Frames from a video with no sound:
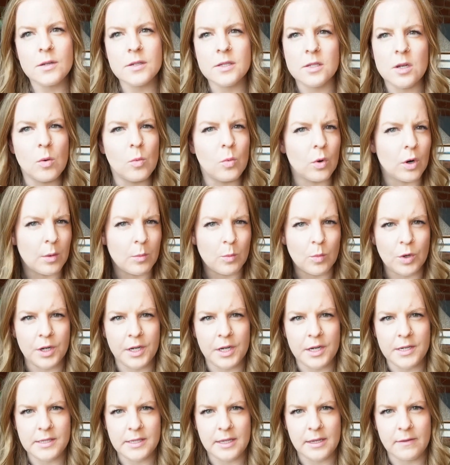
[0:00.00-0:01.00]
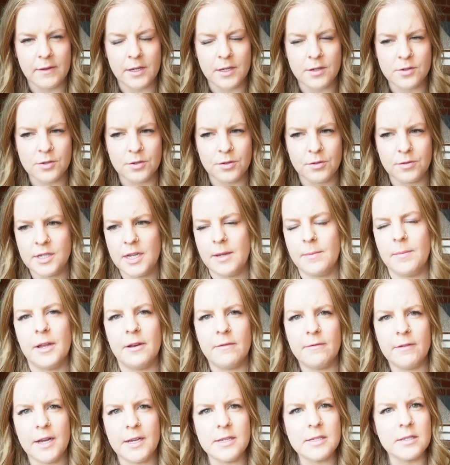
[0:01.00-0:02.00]
So Wormwood is giving Screwtape
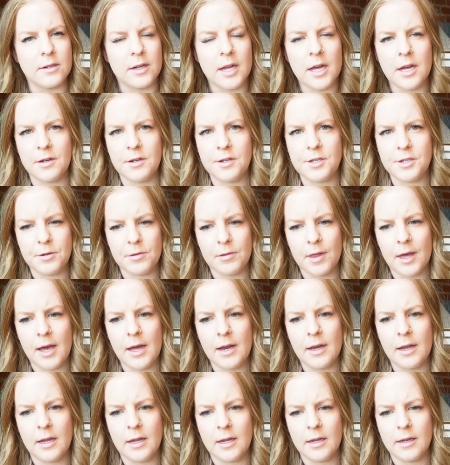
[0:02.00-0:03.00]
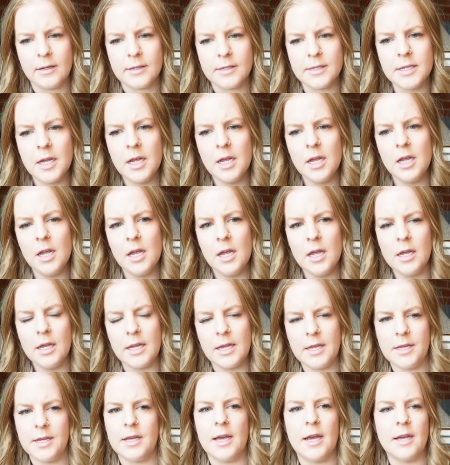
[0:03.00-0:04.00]
advice on how to do that, and
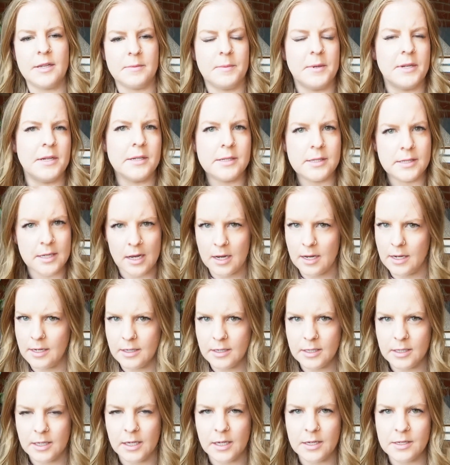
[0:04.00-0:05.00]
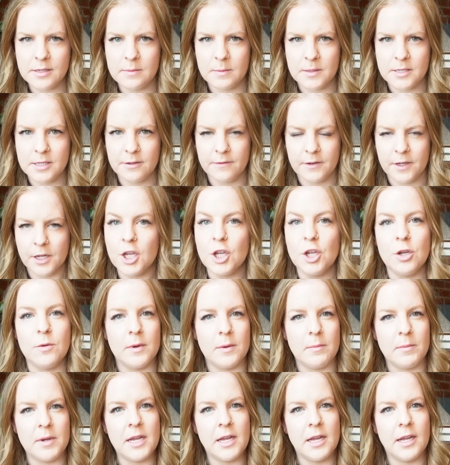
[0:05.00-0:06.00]
he has been assigned like a specific
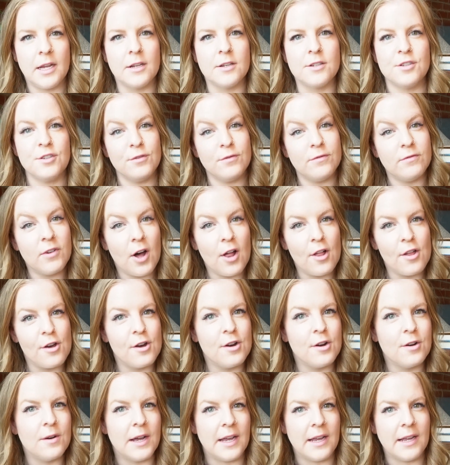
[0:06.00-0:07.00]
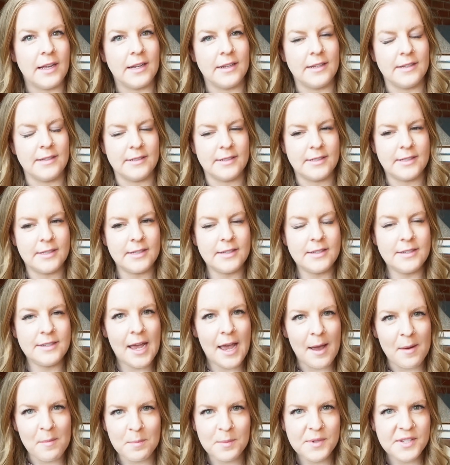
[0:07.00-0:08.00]
human being to follow and
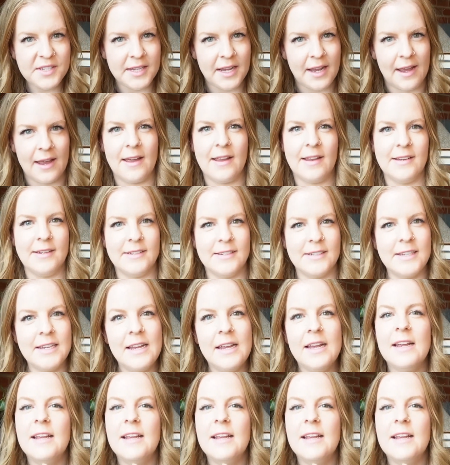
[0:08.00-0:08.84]
tempt and